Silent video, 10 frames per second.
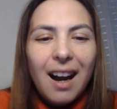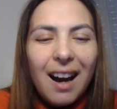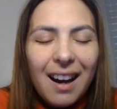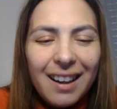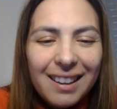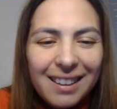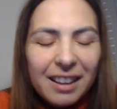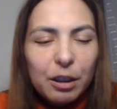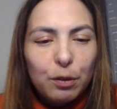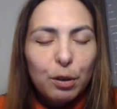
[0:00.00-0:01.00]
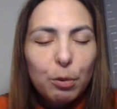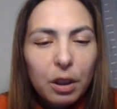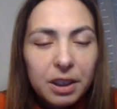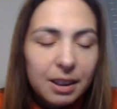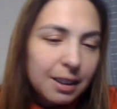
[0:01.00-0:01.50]
Hi, thank you for
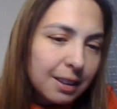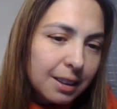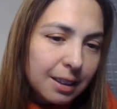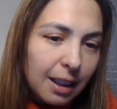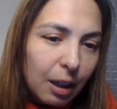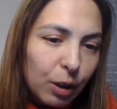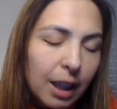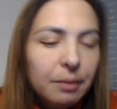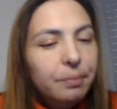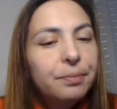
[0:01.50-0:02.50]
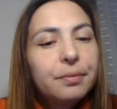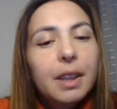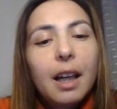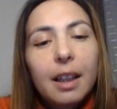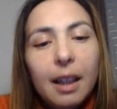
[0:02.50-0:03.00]
watching. This is Laura.
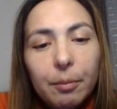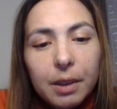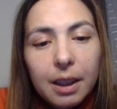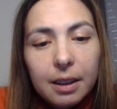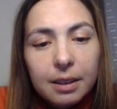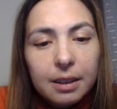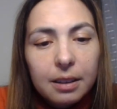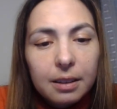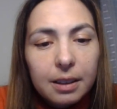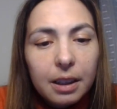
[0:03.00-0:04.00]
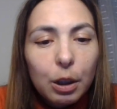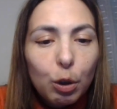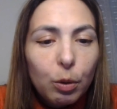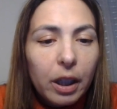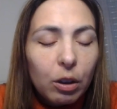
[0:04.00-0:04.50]
I am the
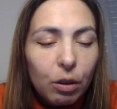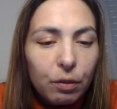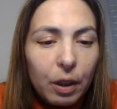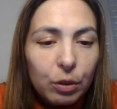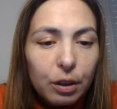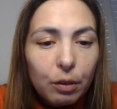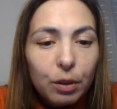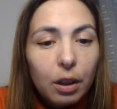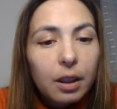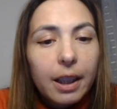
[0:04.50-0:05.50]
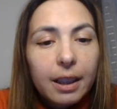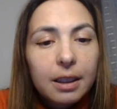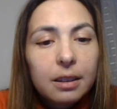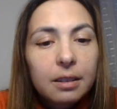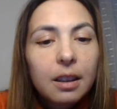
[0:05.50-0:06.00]
CEO and co-founder of Cloud
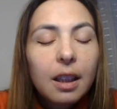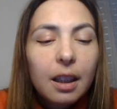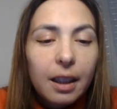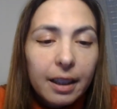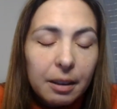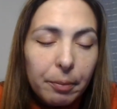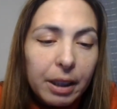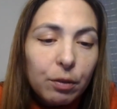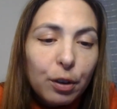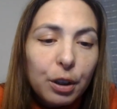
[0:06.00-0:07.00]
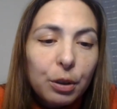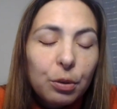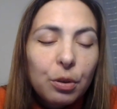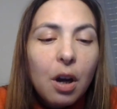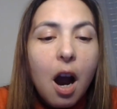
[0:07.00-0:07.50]
Learning, Learning Made for
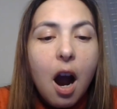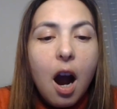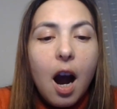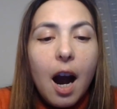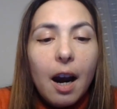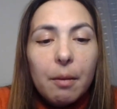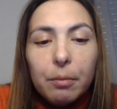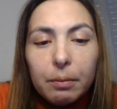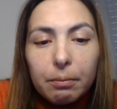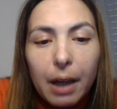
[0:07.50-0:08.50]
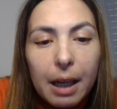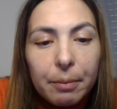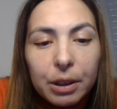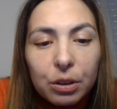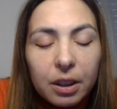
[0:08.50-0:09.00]
You. My
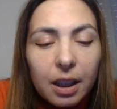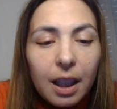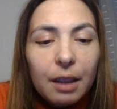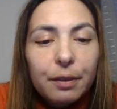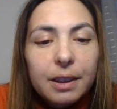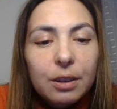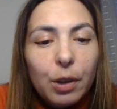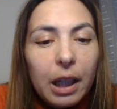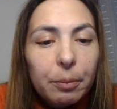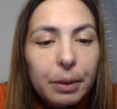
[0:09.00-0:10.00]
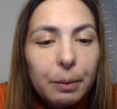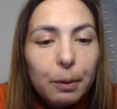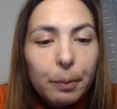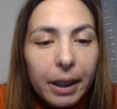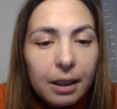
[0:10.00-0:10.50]
mission in life is to help
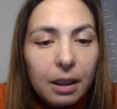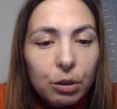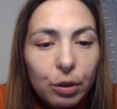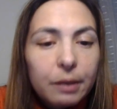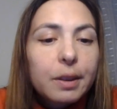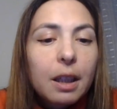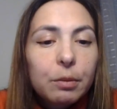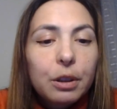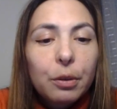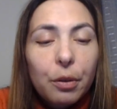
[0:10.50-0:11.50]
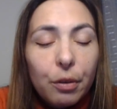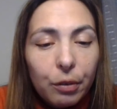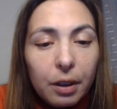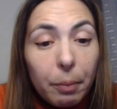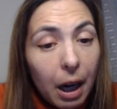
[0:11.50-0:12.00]
people make their dreams come true
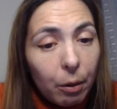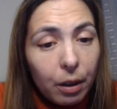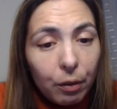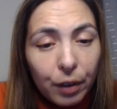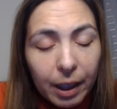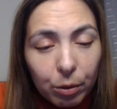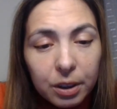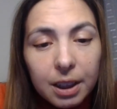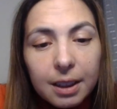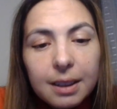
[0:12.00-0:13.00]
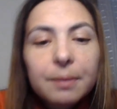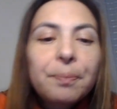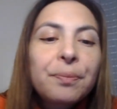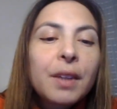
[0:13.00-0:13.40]
through the power of languages.